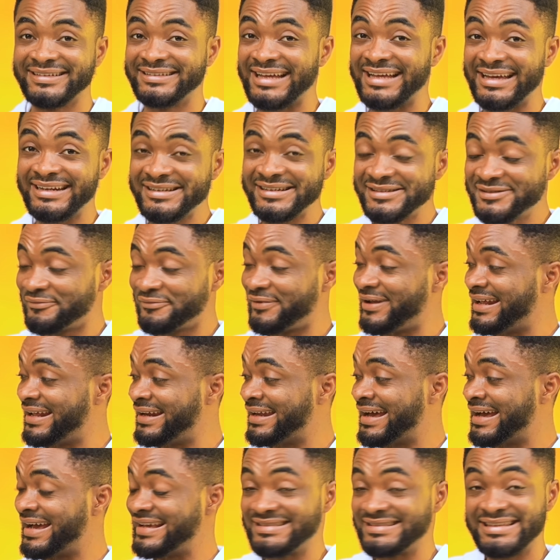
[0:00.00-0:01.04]
That is really
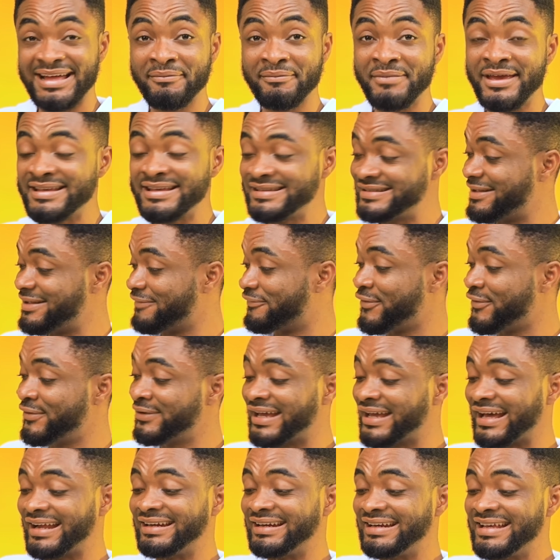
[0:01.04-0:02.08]
nice. That means the phone
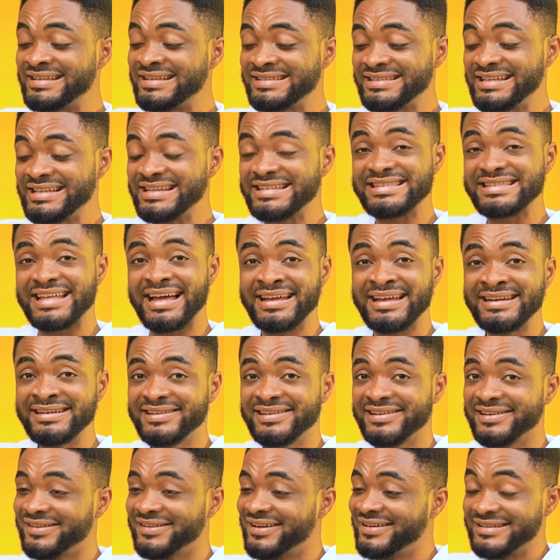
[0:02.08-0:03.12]
can easily stand,
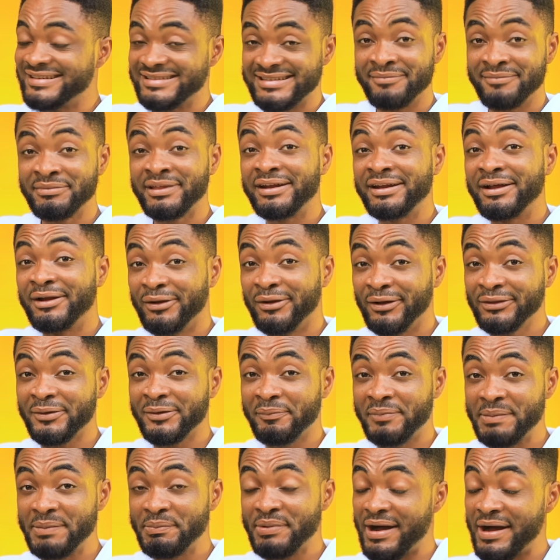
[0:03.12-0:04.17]
something a lot of
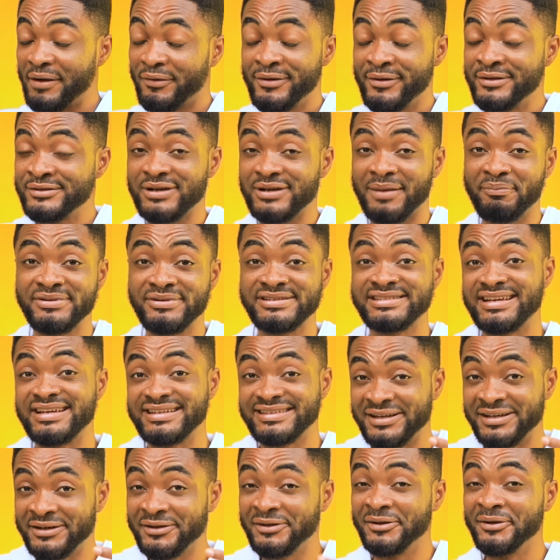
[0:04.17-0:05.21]
people are going to appreciate,
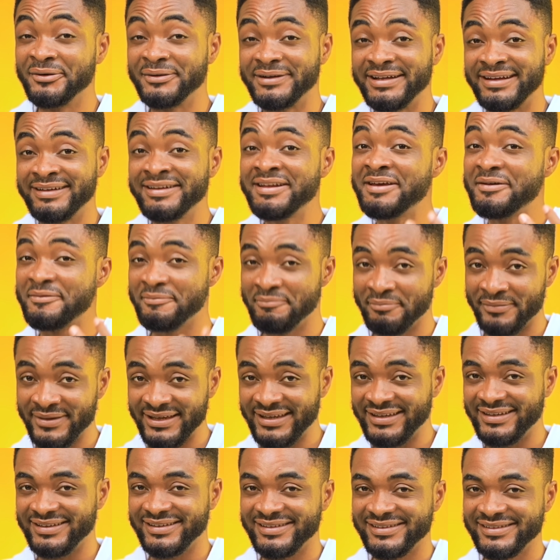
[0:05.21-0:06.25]
including
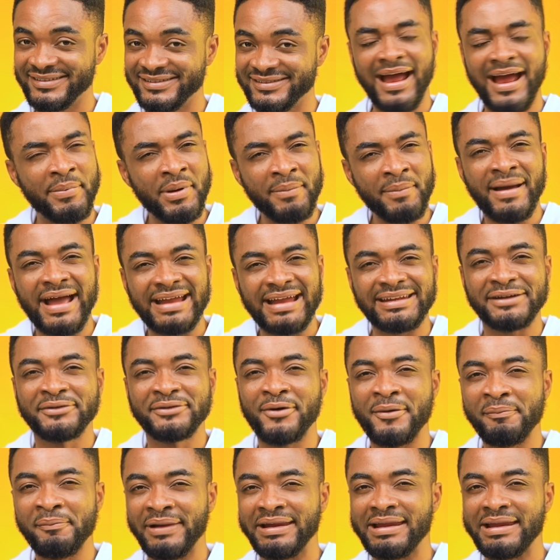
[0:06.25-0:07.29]
me. I remember I did
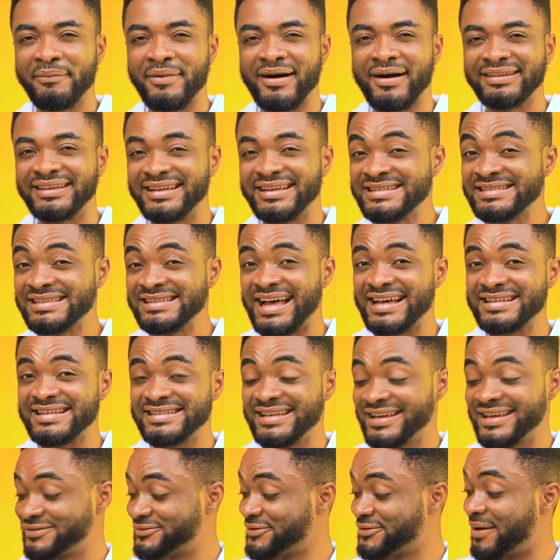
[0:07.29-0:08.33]
complain about this last
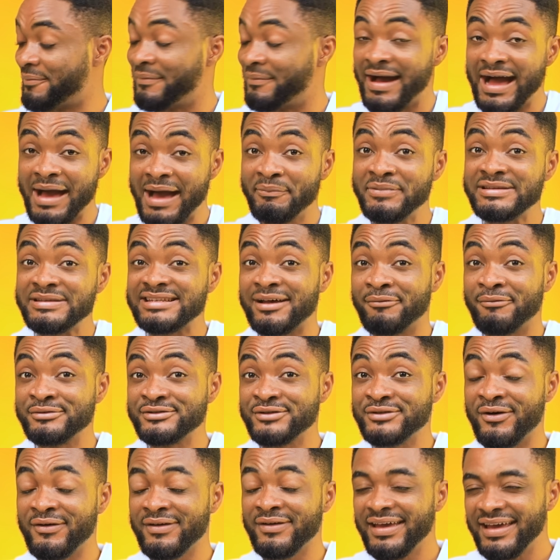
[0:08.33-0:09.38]
year, so I'm happy
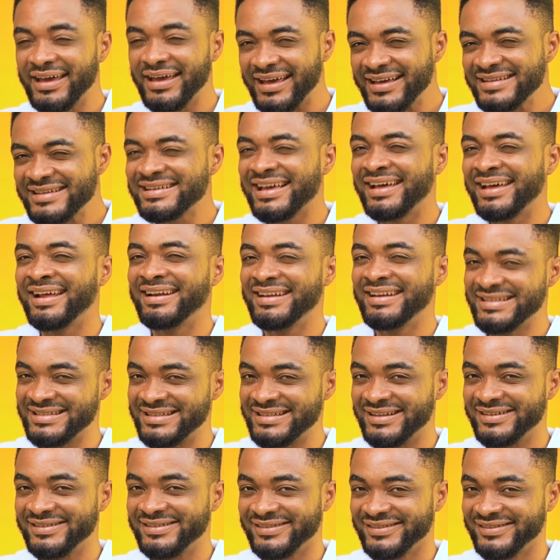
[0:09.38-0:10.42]
Samsung is kind of listening.